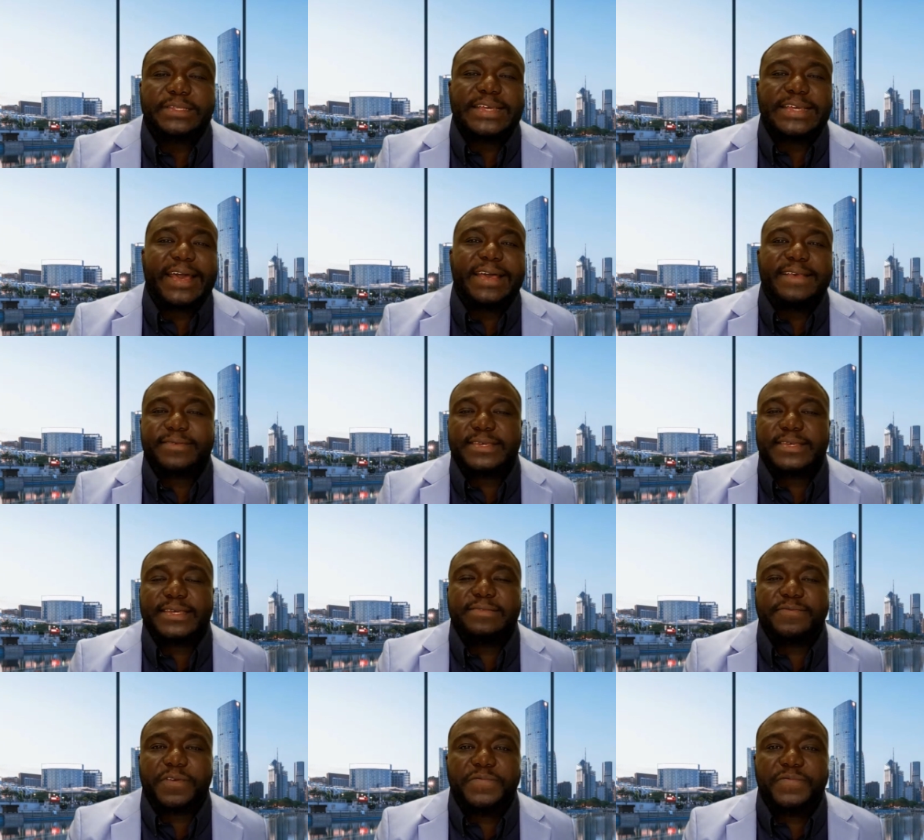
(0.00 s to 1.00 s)
task,
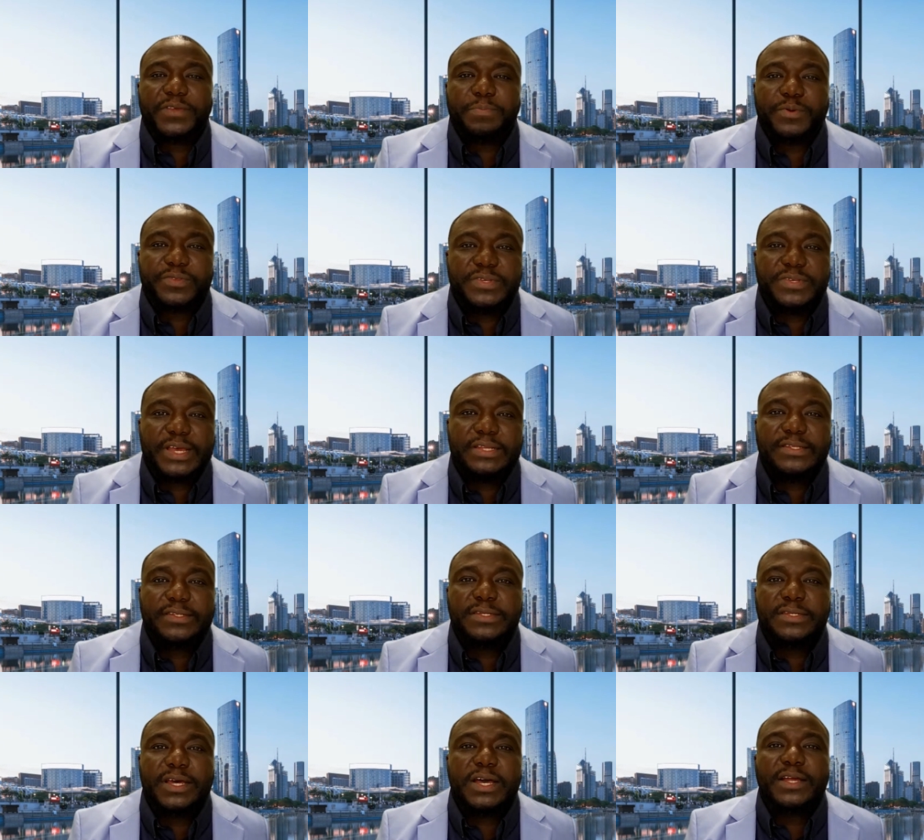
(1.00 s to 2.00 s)
it's 50%
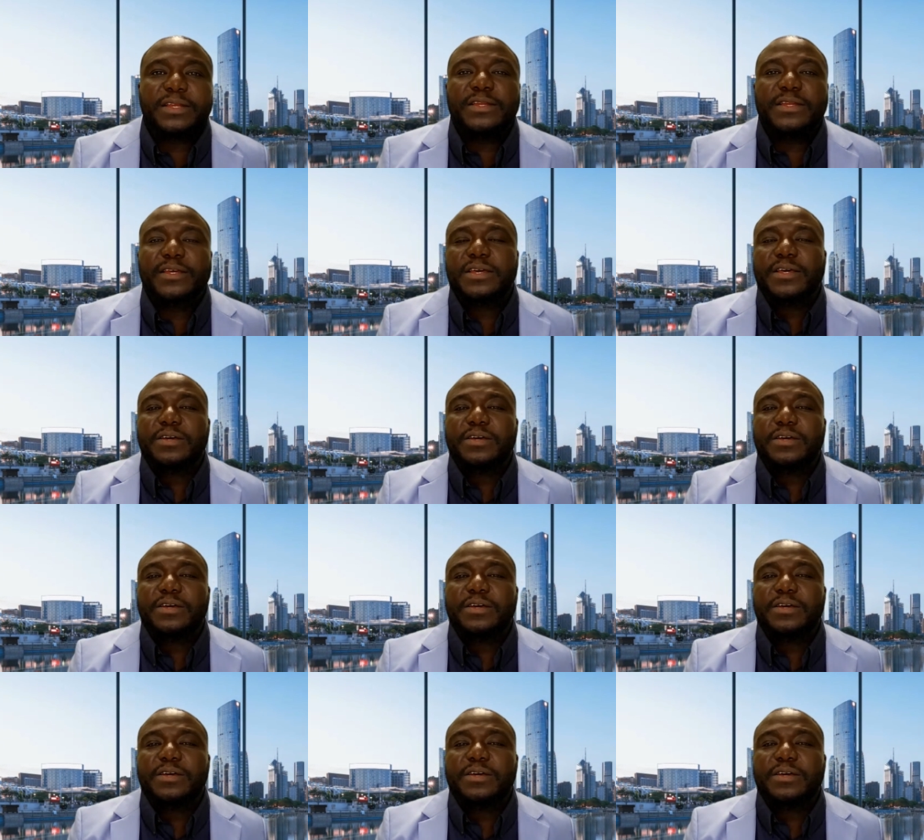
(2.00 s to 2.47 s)
done.